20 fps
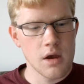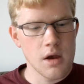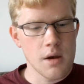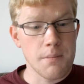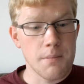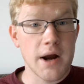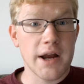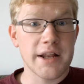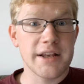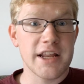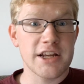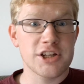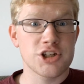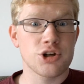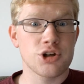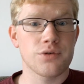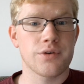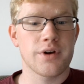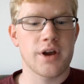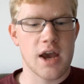My
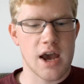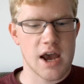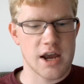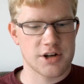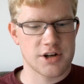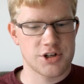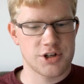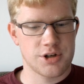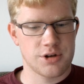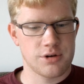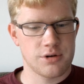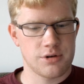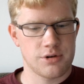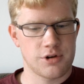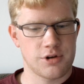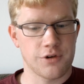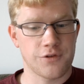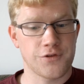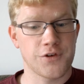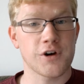initial reaction
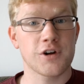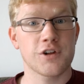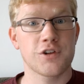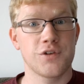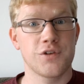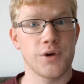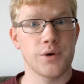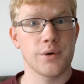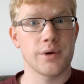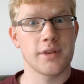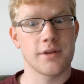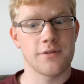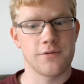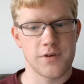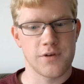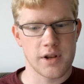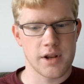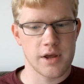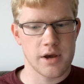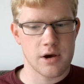to first viewing the
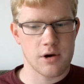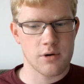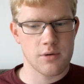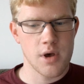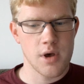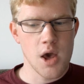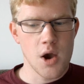video